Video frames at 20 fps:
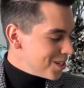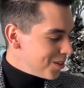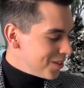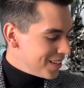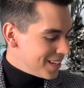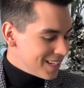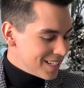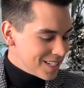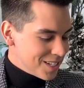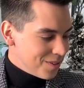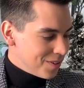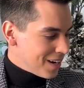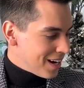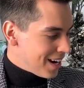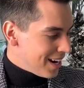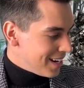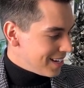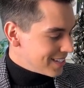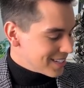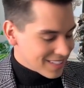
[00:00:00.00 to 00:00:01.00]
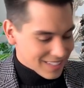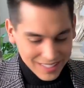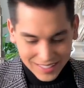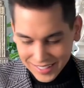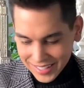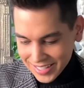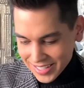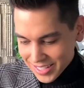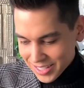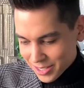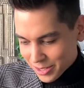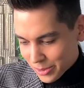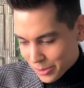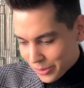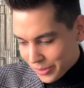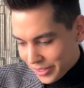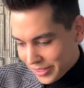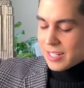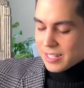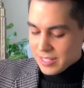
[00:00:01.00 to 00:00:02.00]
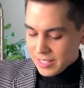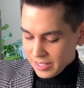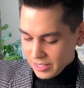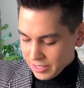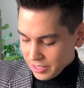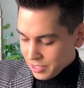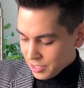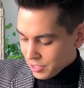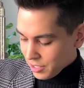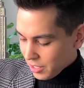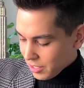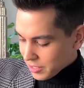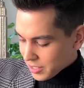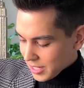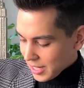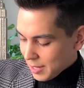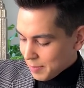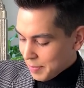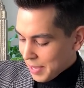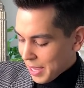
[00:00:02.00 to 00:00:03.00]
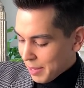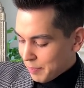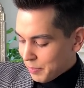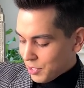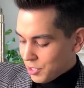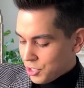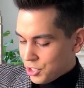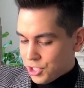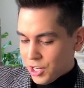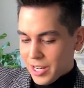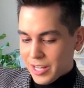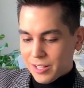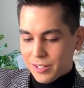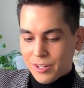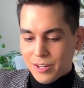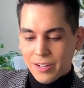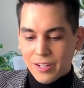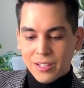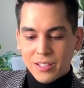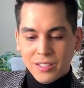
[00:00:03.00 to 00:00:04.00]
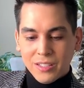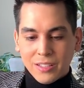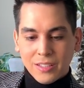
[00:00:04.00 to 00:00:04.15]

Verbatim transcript: this, you guys, this is cool. It's like a salt and pepper shaker.